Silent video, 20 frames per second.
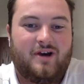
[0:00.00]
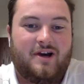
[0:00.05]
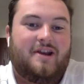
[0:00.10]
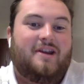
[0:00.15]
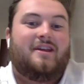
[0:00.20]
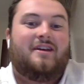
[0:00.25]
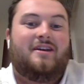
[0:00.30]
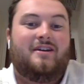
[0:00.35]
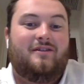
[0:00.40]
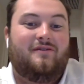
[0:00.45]

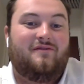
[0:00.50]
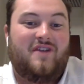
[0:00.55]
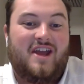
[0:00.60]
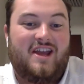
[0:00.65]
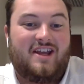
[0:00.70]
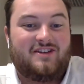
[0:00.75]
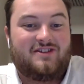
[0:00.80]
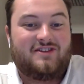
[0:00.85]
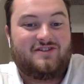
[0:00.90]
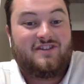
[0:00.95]
But
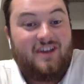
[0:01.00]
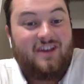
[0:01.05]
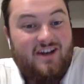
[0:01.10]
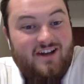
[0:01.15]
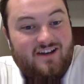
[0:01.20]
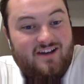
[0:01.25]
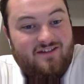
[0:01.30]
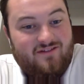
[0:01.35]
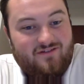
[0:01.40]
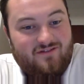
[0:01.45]
Vegas did
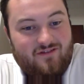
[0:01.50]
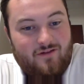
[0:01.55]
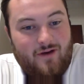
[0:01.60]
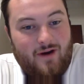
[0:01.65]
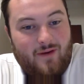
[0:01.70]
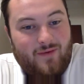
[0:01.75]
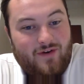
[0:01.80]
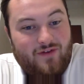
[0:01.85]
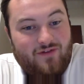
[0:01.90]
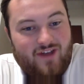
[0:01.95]
it.
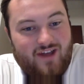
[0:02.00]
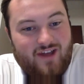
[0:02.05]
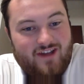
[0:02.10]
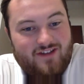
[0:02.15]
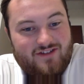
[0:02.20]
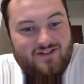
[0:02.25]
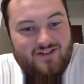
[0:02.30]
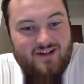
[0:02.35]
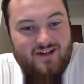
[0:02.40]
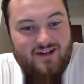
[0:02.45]
Remember,
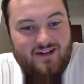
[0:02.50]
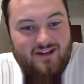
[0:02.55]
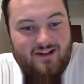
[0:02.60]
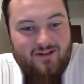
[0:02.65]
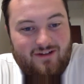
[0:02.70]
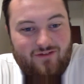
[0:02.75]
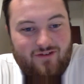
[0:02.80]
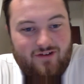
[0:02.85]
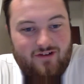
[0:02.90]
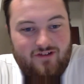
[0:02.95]
Vegas did it in
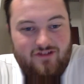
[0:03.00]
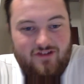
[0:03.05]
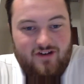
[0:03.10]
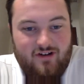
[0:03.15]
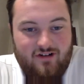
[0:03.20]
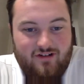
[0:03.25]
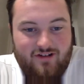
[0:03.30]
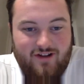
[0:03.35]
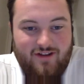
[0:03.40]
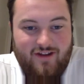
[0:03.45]
their first
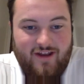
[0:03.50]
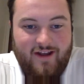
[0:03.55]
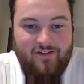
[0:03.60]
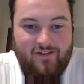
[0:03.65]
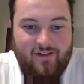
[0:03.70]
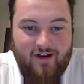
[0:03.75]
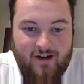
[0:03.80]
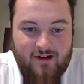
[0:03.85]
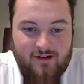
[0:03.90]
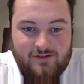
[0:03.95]
year, and then they
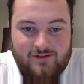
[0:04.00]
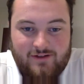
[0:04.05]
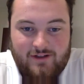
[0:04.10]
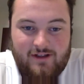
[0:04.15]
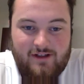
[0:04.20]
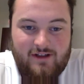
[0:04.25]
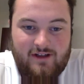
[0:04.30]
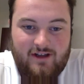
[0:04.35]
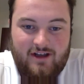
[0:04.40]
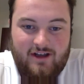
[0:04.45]
lost.
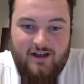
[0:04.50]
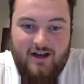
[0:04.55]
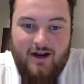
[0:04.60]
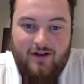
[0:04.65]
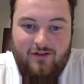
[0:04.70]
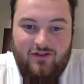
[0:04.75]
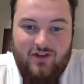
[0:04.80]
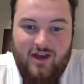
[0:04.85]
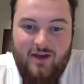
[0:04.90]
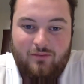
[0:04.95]
And
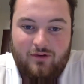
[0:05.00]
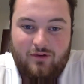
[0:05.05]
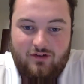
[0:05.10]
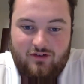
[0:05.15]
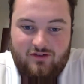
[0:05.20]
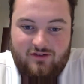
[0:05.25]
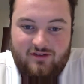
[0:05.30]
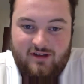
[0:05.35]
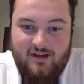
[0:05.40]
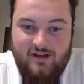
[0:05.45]
now Tampa
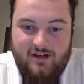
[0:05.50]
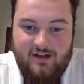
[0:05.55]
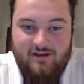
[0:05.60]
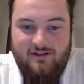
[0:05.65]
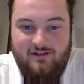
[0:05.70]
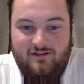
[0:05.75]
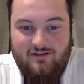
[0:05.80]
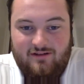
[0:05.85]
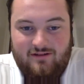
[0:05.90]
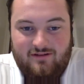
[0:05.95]
just did it.